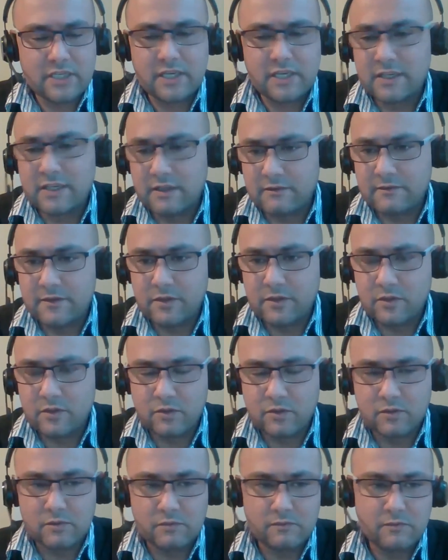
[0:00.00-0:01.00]
kind of
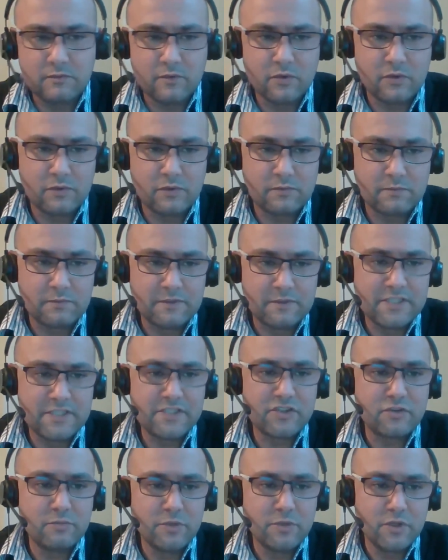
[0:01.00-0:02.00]
for
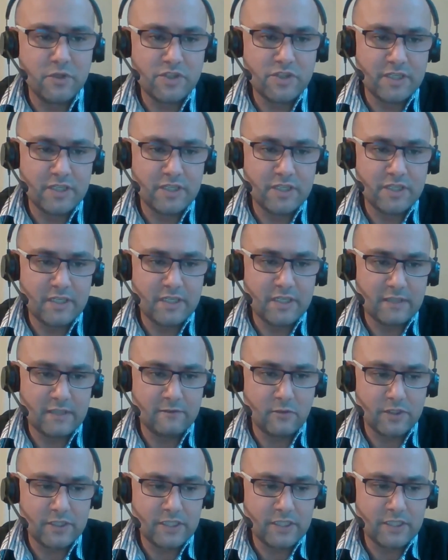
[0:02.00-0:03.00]
distribution
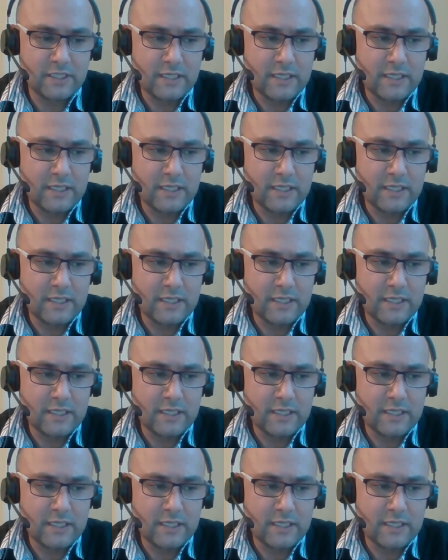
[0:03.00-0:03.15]
network,